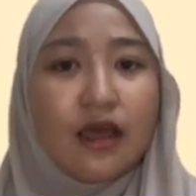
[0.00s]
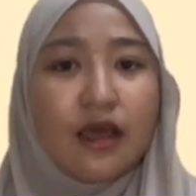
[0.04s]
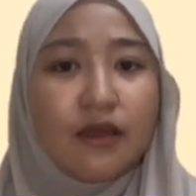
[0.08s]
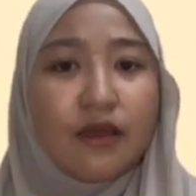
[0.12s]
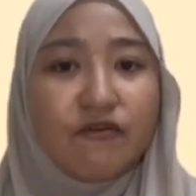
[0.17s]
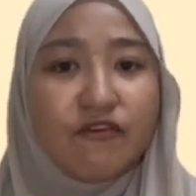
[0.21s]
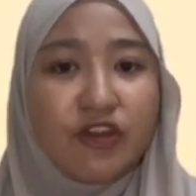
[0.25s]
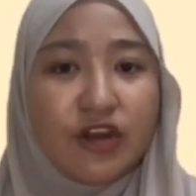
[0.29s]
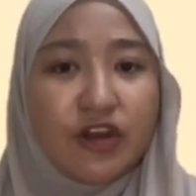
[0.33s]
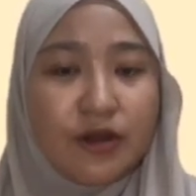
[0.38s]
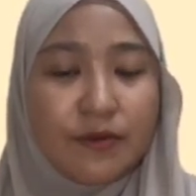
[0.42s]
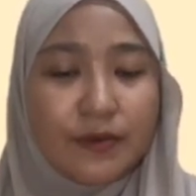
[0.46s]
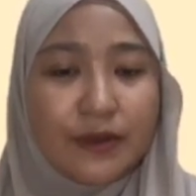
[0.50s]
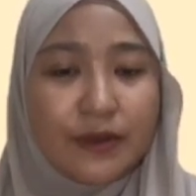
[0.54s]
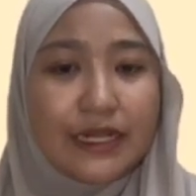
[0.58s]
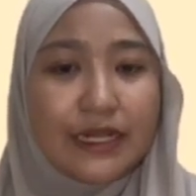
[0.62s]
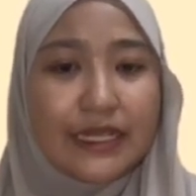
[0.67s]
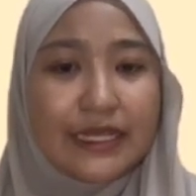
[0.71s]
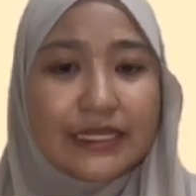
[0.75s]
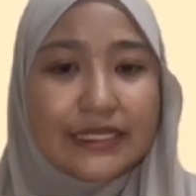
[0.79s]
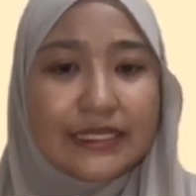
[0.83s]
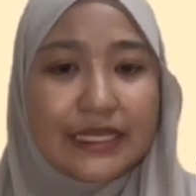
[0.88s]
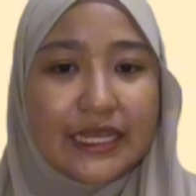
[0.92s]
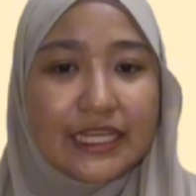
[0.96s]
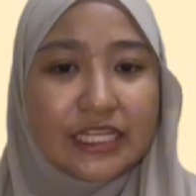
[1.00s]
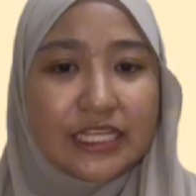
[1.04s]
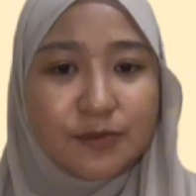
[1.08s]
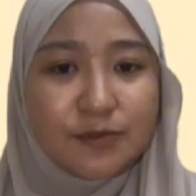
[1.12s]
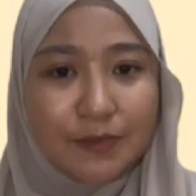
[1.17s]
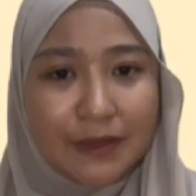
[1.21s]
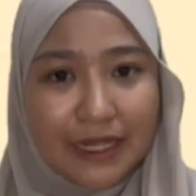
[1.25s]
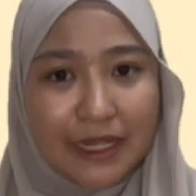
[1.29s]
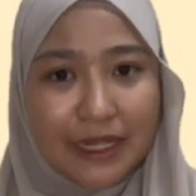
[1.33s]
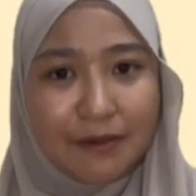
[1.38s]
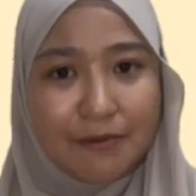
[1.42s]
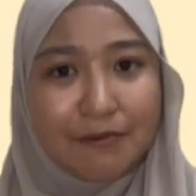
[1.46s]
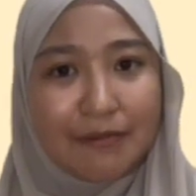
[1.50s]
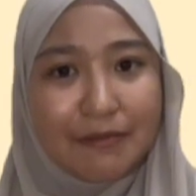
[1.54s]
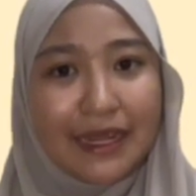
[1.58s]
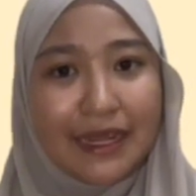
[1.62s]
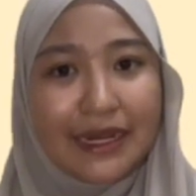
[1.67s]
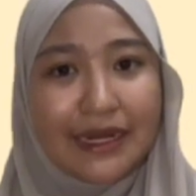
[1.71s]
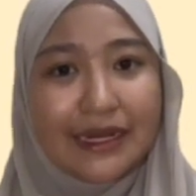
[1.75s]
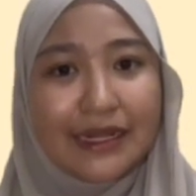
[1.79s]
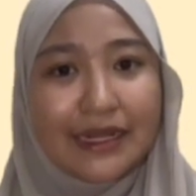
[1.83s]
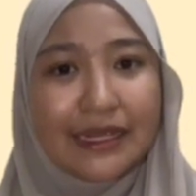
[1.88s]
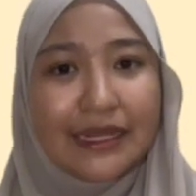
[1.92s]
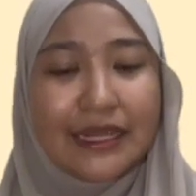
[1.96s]
variable is explained by
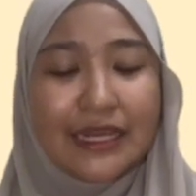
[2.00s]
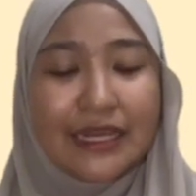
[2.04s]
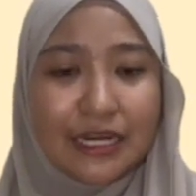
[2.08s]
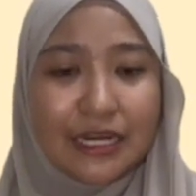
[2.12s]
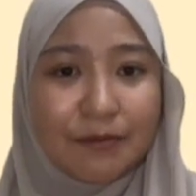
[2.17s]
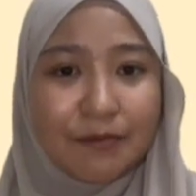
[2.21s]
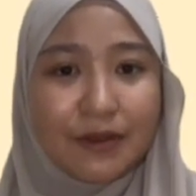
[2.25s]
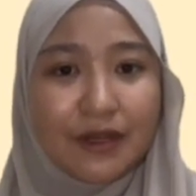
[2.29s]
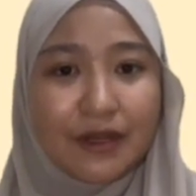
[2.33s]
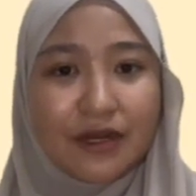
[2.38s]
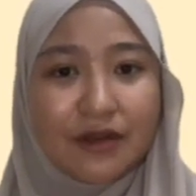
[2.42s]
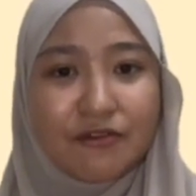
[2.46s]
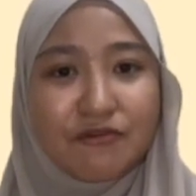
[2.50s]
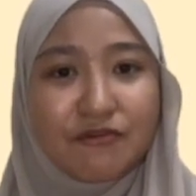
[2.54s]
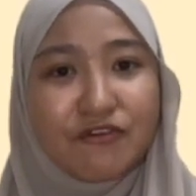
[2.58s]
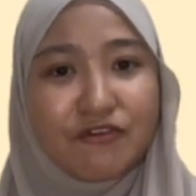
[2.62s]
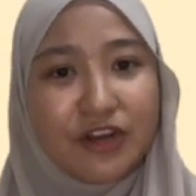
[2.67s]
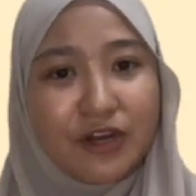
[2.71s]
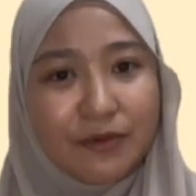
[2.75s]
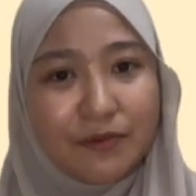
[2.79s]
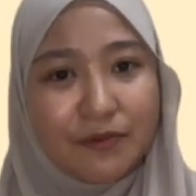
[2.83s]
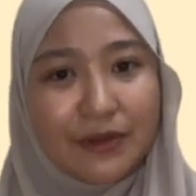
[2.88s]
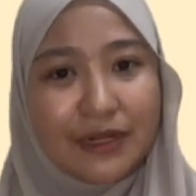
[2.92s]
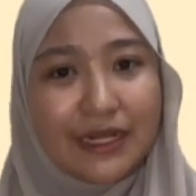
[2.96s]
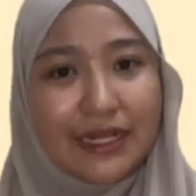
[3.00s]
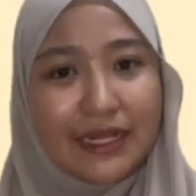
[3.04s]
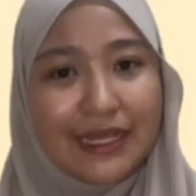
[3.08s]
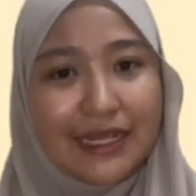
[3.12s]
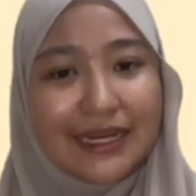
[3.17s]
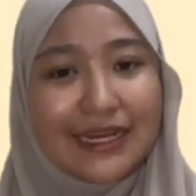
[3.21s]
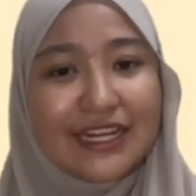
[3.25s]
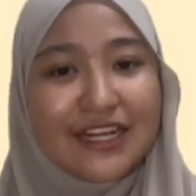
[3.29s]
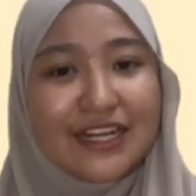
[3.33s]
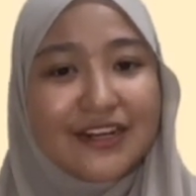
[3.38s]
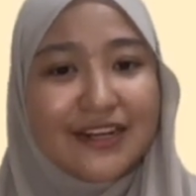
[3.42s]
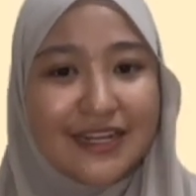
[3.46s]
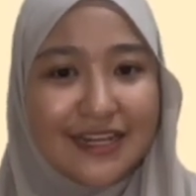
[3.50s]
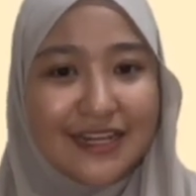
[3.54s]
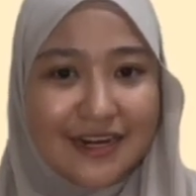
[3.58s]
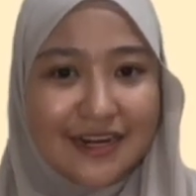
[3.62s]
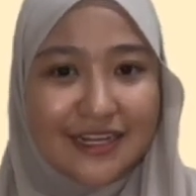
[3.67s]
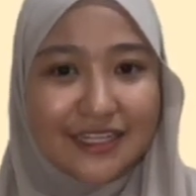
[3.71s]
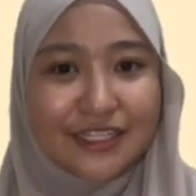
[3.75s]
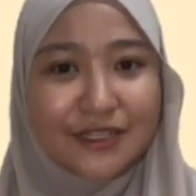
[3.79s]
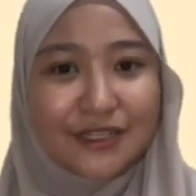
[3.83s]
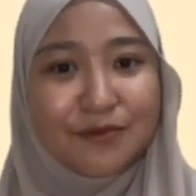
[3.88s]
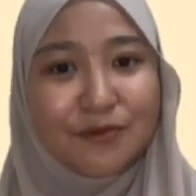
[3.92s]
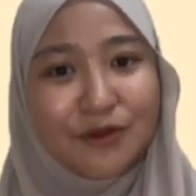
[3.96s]
the independent variable in the
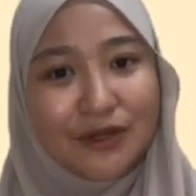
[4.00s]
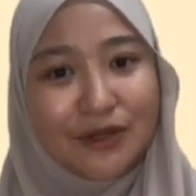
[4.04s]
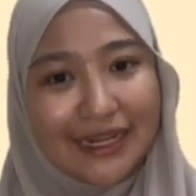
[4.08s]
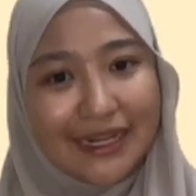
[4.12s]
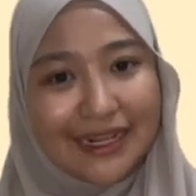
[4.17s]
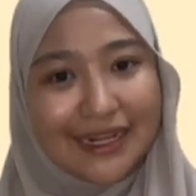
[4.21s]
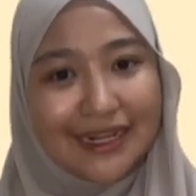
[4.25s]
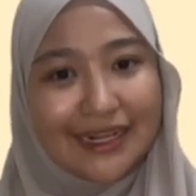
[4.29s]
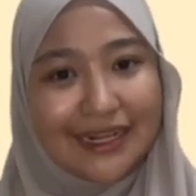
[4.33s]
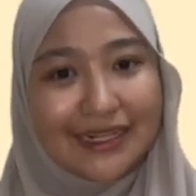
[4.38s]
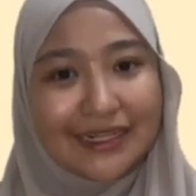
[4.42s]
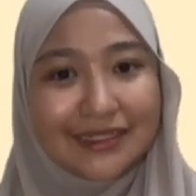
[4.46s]
regression model.